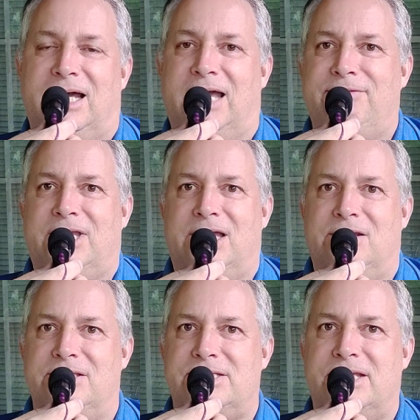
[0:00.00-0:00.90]
I haven't
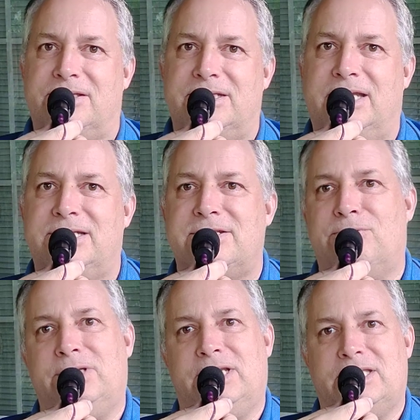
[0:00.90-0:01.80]
gotten on the scale today because I
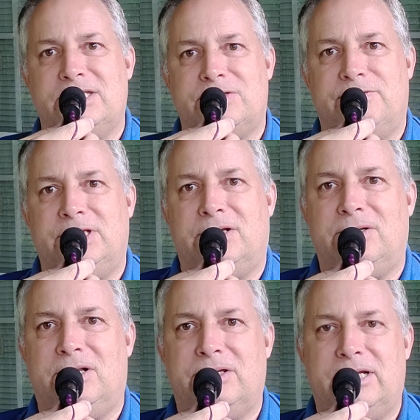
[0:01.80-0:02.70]
wanted to get this video
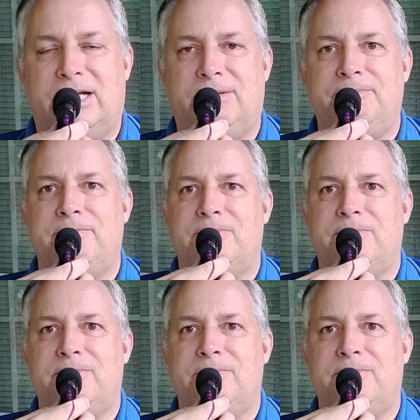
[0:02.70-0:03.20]
loaded up.